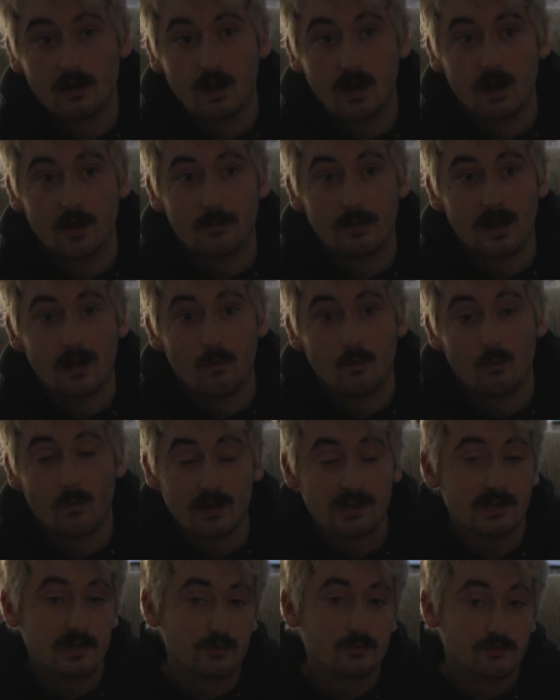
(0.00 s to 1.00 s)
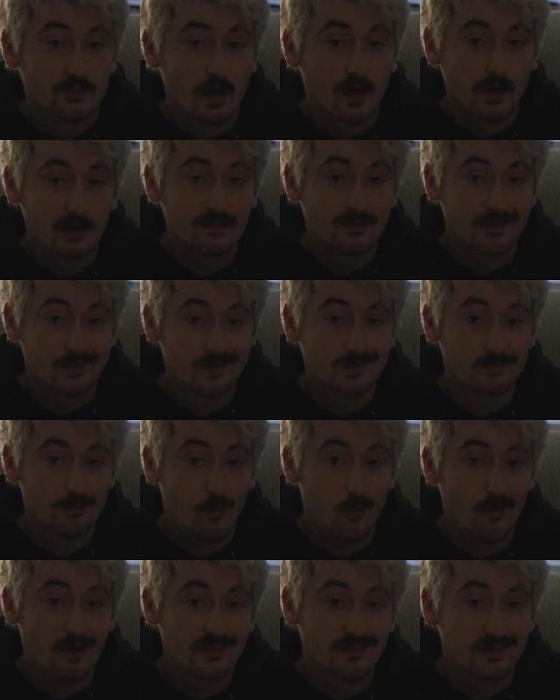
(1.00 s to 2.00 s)
about what you've done to this
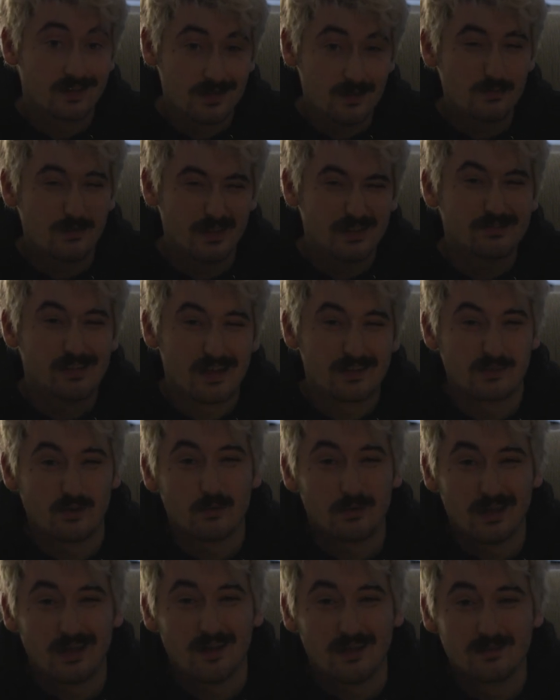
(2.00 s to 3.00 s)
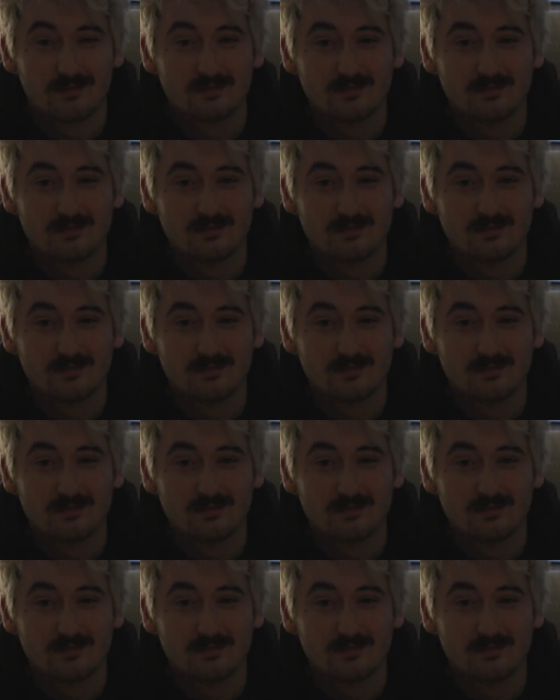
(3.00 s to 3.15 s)
point that you think that's okay.